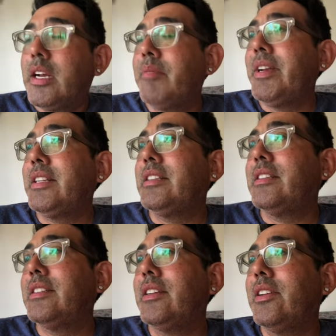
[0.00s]
I mean,
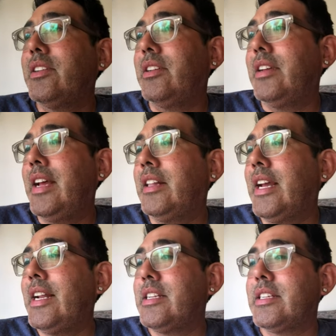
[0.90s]

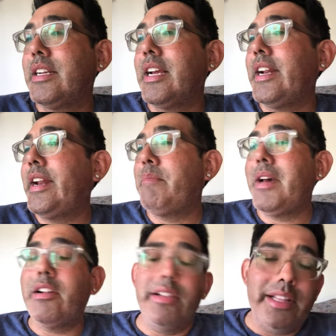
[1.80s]
LA doesn't get any
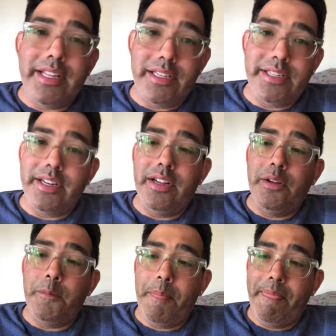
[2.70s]
better than this, you know.